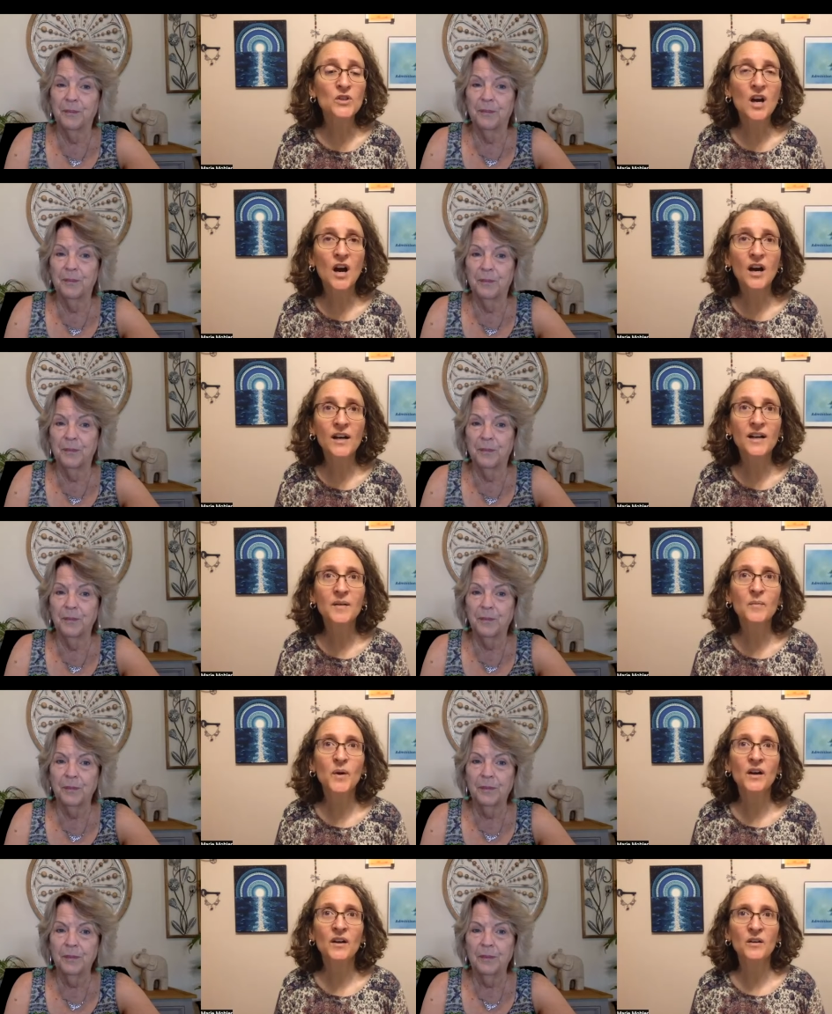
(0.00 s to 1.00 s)
Speaker 1: talking
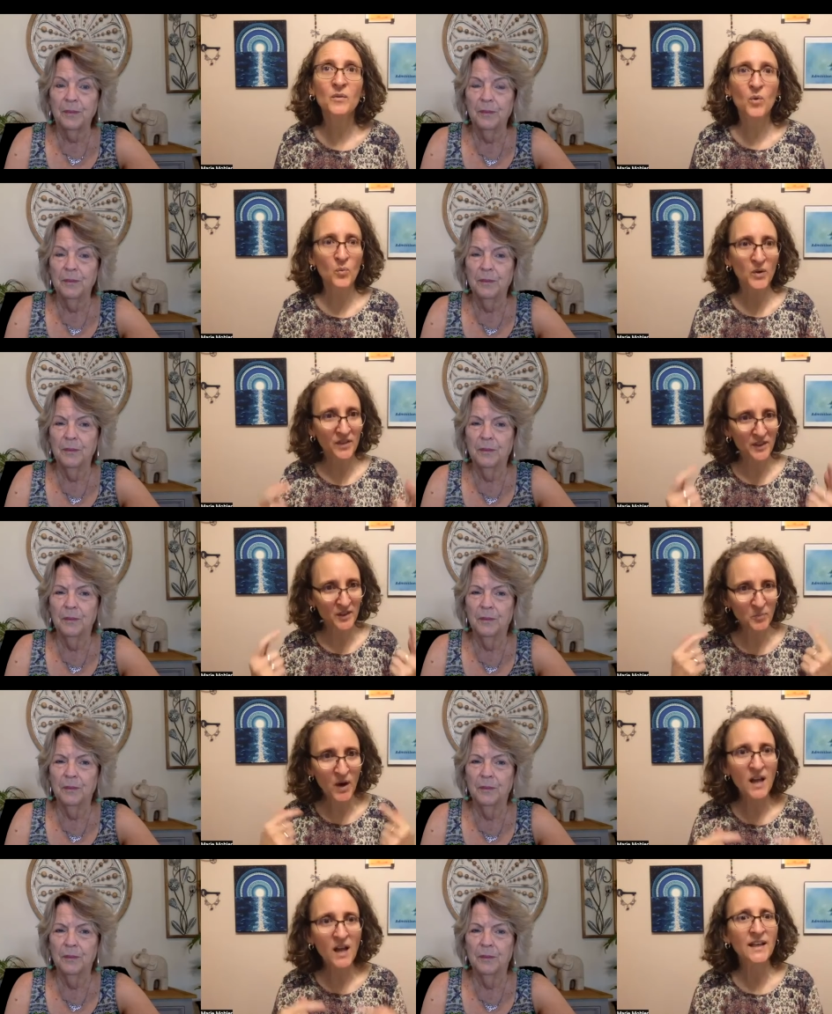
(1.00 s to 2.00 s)
about, what we, this
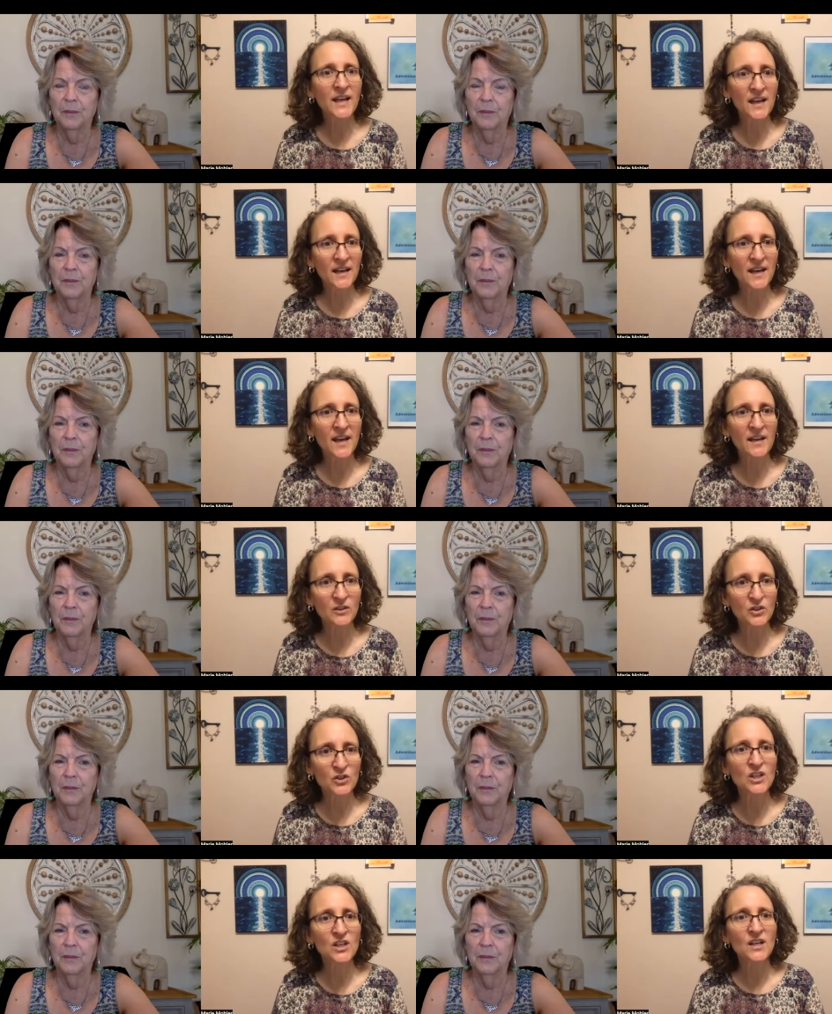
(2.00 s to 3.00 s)
Pollyanna
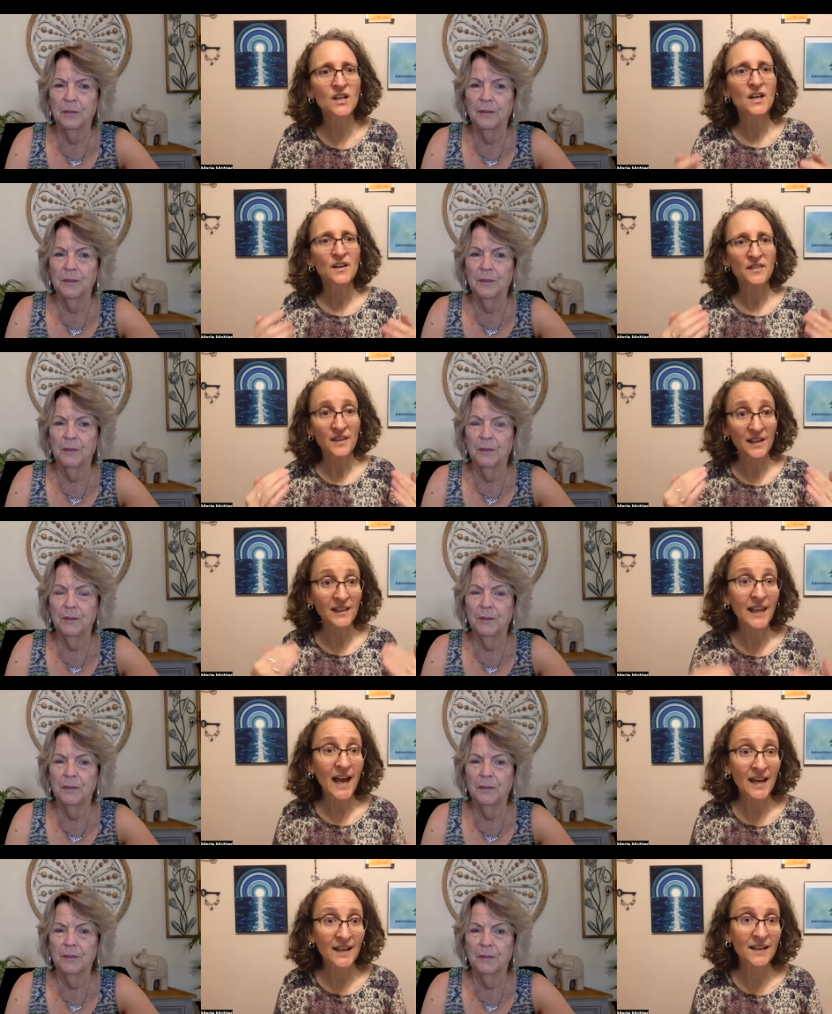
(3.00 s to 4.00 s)
energy, the
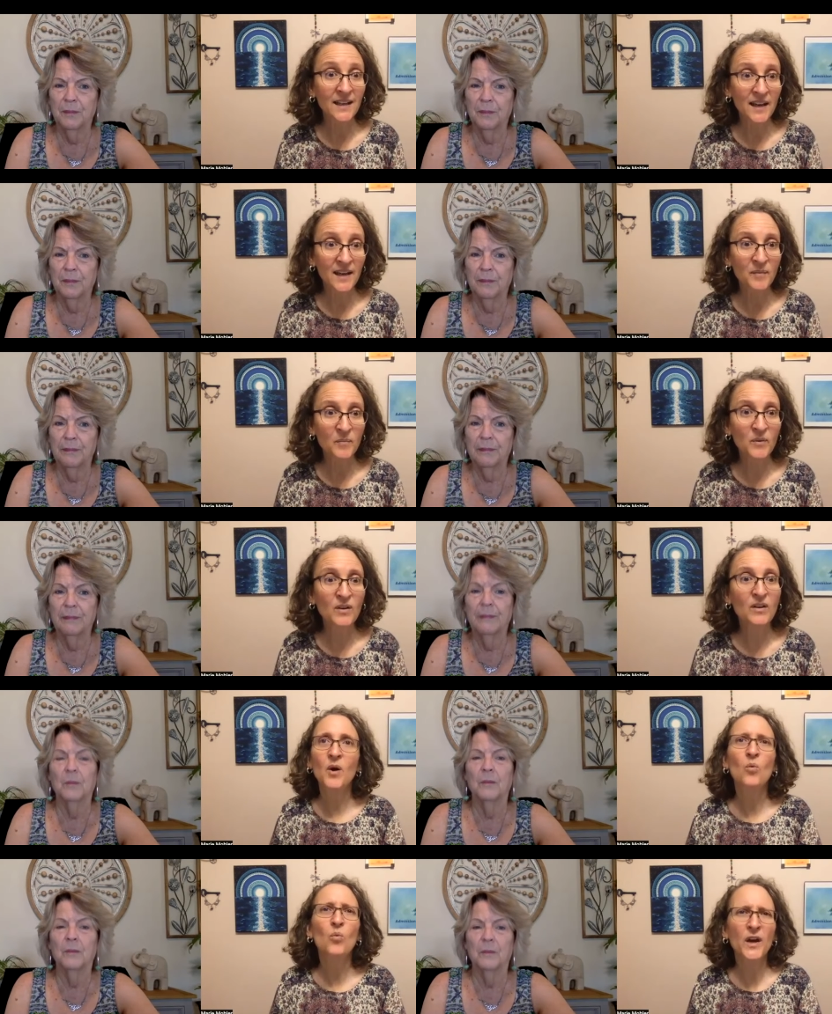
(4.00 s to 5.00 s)
glad game
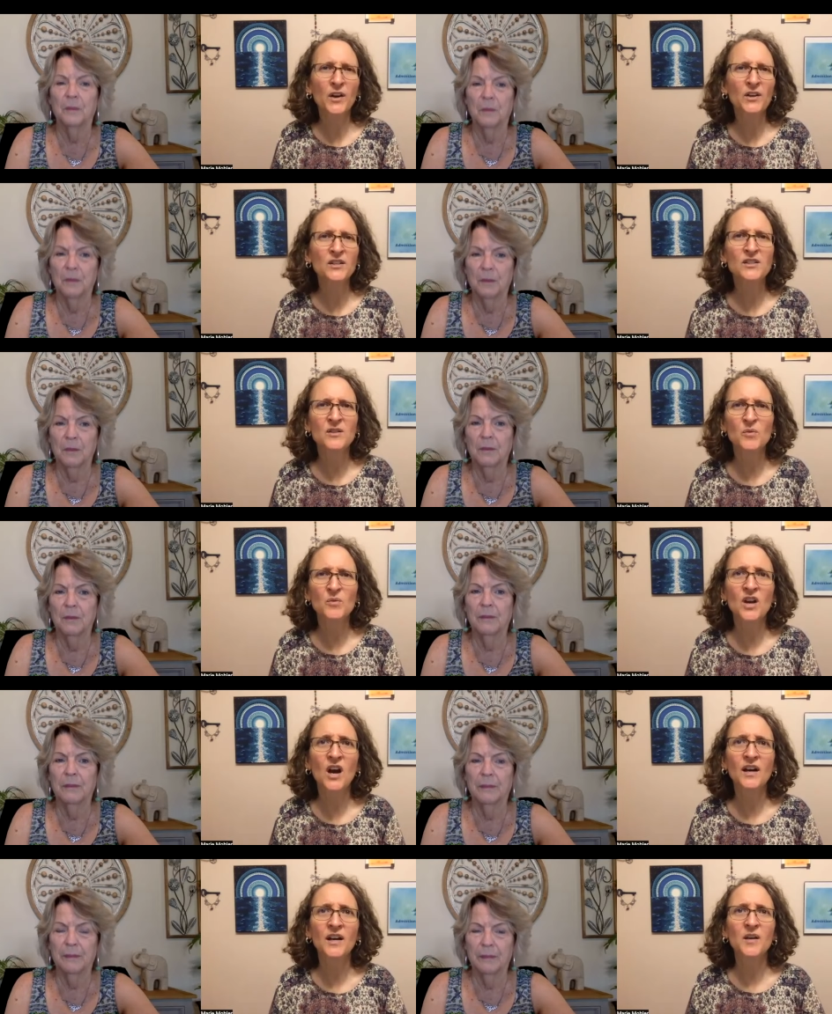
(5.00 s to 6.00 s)
awareness that we're
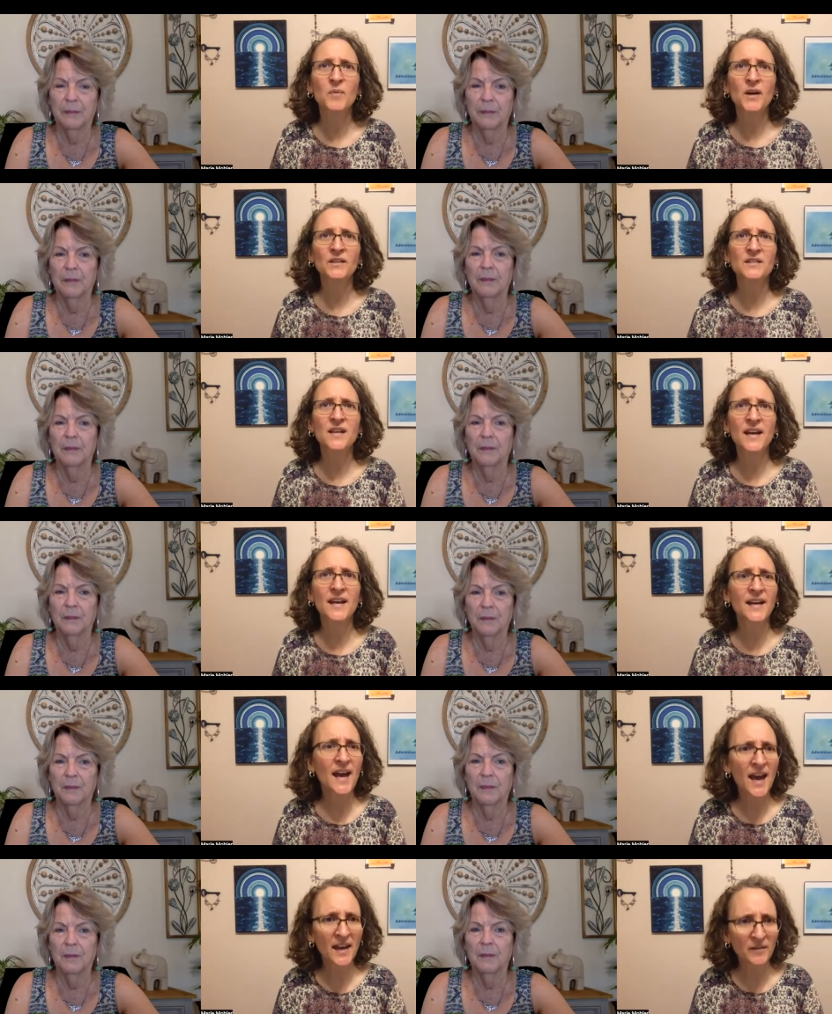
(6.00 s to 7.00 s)
talking about today and,
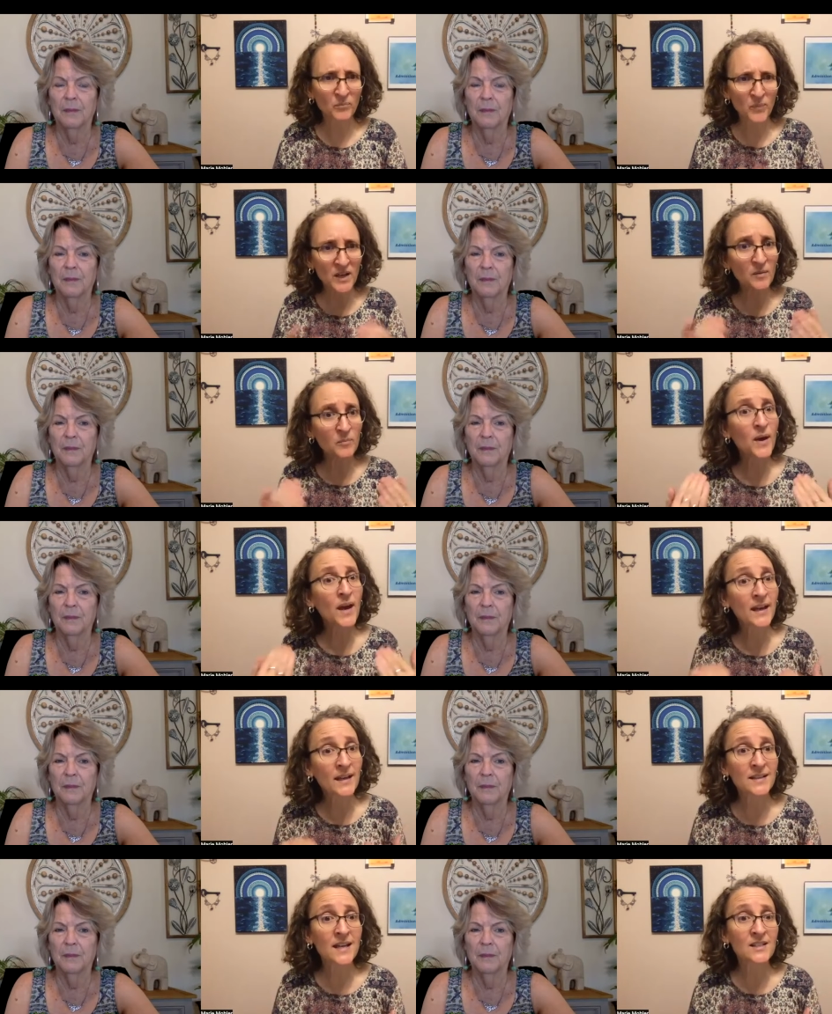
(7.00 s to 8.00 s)
and being paying
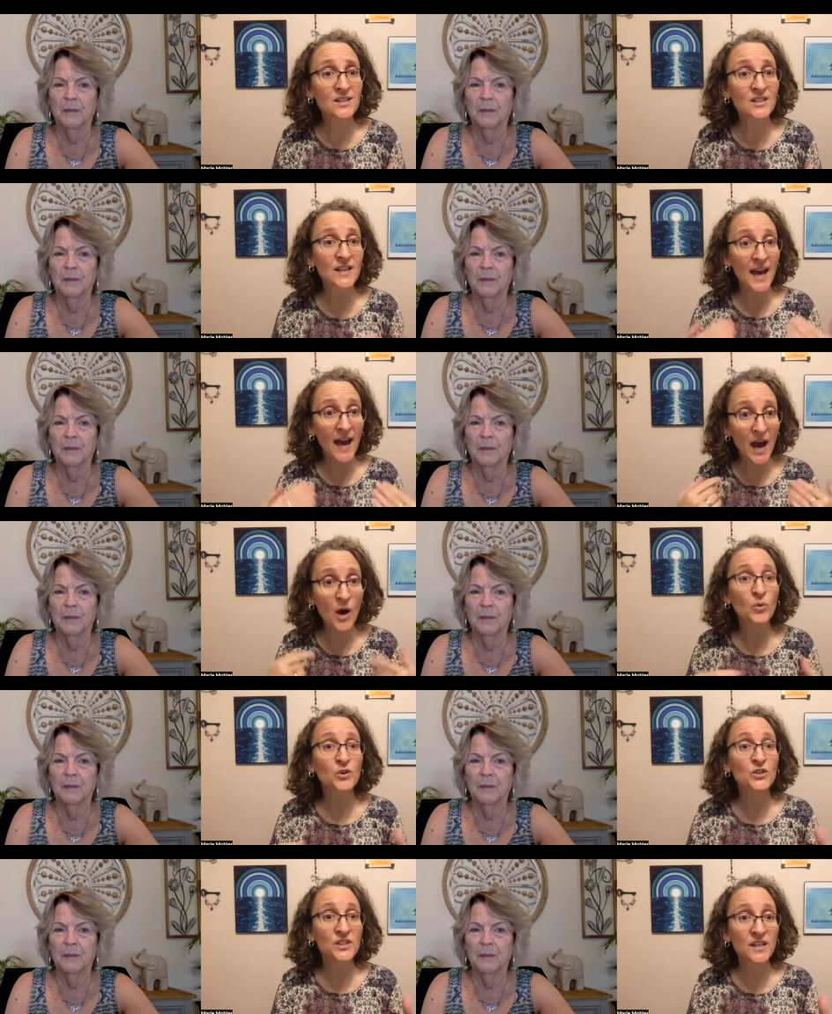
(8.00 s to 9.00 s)
attention to how we're
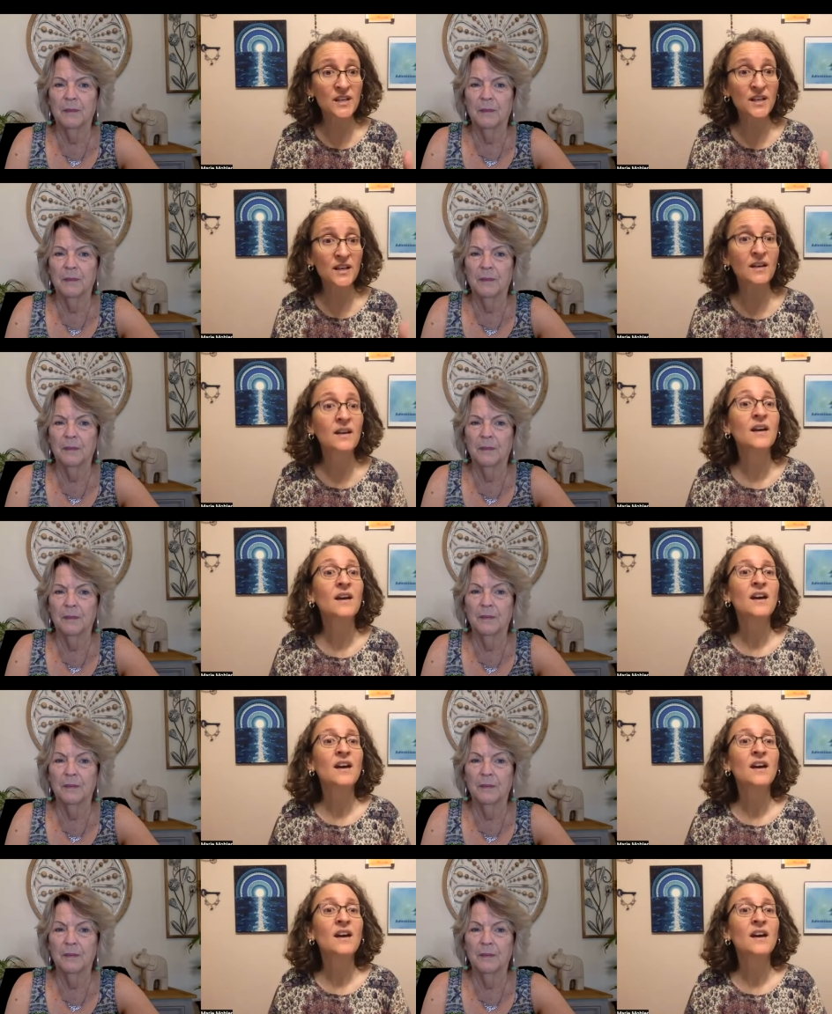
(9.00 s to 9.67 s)
seeing,